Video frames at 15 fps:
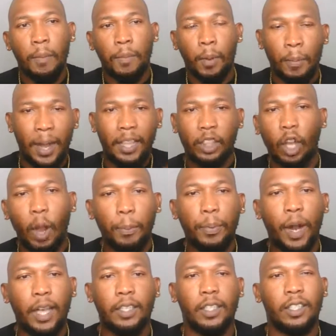But my thought
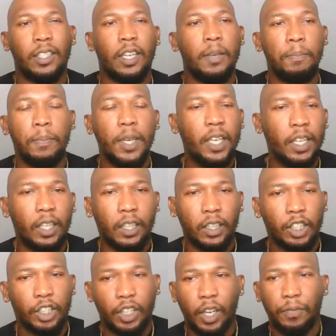process
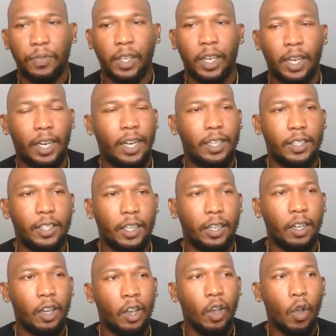immediately shifted, and I
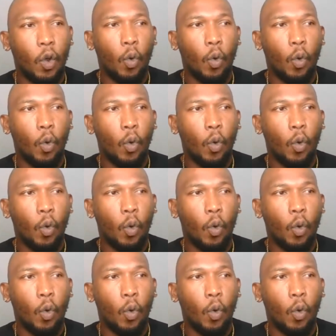said,